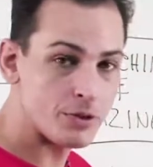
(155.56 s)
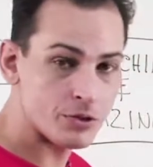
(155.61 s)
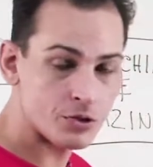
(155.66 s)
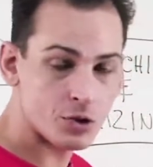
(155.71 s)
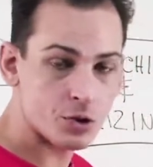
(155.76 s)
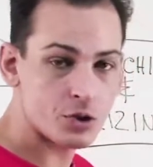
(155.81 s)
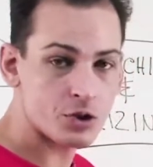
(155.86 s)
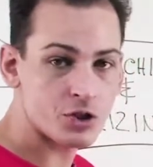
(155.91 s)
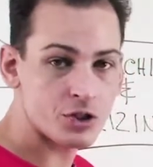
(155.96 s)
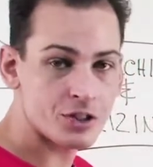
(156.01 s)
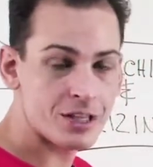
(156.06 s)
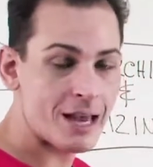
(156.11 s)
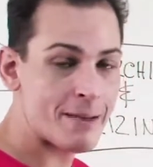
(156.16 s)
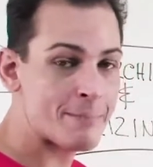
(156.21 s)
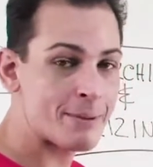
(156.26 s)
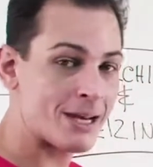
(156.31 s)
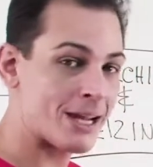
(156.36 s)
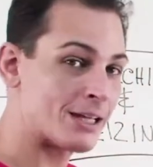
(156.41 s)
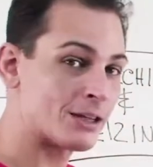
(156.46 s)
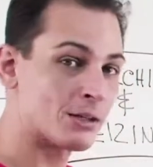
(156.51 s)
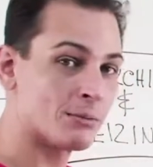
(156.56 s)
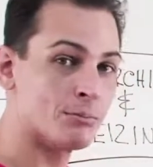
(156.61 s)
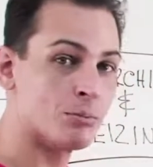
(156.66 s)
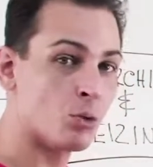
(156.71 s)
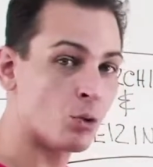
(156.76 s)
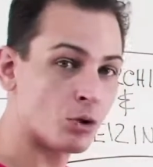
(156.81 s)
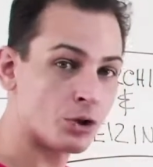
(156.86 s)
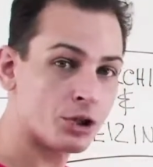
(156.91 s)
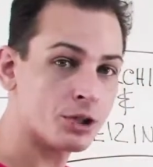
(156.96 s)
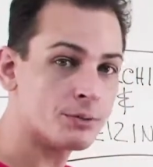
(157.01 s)
searches happen at the
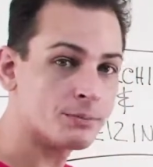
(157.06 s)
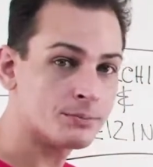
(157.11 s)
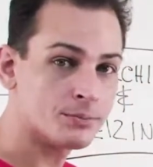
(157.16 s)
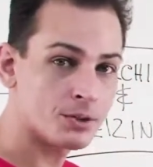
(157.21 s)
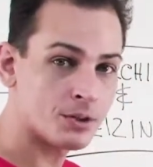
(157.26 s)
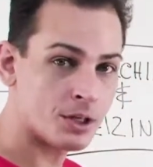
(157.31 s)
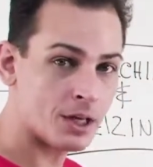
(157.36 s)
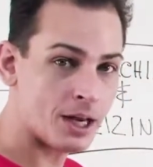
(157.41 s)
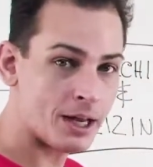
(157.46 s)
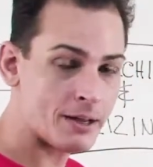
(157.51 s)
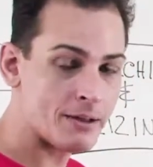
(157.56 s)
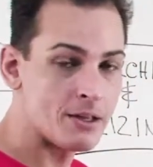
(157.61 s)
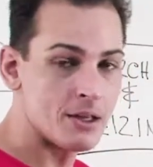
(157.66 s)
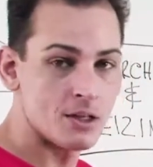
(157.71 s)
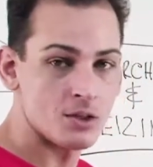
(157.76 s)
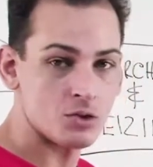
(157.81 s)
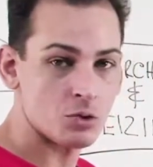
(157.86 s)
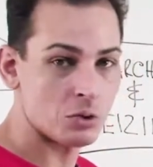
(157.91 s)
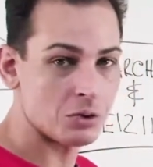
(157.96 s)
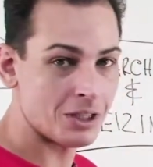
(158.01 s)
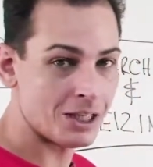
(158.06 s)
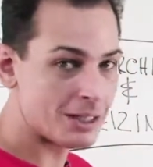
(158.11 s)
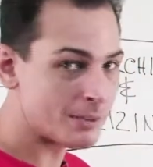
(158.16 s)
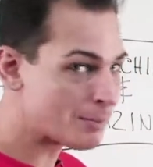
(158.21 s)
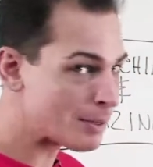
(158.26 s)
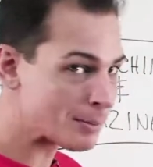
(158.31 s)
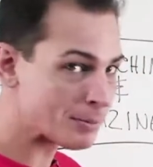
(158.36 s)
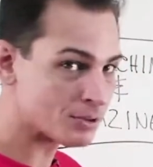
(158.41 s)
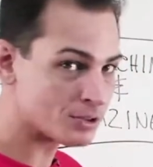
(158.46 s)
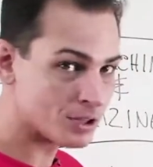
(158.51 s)
border. Okay, so a lot of
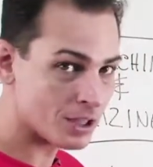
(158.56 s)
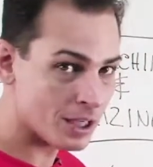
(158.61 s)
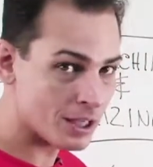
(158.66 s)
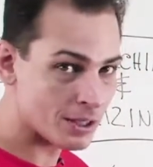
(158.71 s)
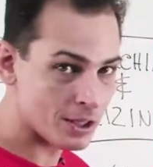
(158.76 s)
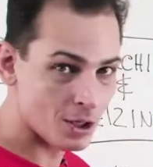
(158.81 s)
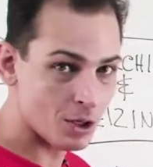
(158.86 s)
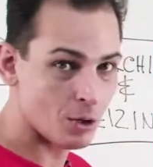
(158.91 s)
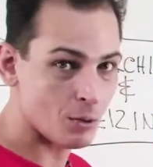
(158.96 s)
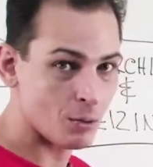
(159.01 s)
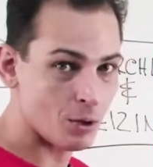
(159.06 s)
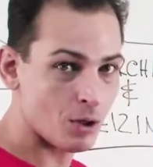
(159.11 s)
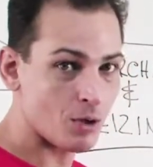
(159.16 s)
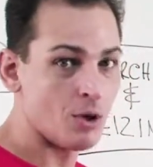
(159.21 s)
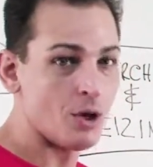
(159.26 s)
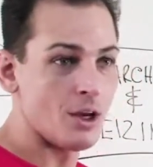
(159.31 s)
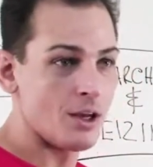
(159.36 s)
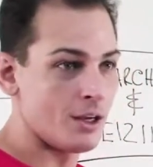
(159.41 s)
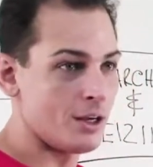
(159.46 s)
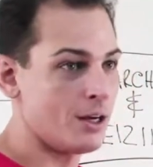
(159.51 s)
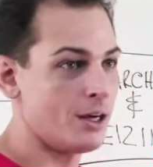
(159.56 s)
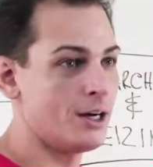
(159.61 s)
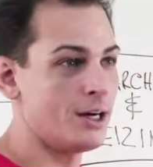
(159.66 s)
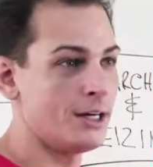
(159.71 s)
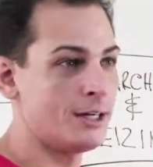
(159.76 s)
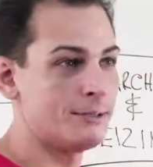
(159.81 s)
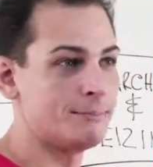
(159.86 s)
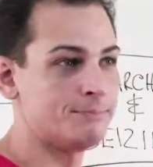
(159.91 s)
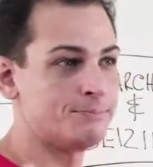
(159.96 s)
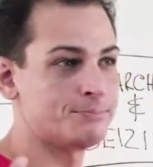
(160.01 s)
people say,
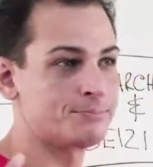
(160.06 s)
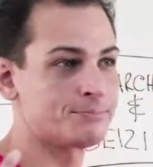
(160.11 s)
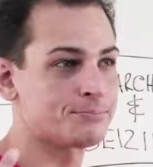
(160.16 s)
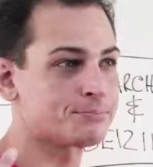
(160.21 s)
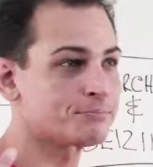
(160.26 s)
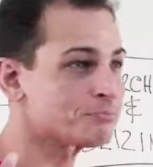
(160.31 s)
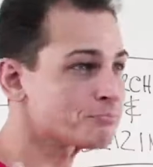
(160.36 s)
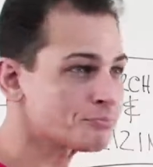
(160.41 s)
I'm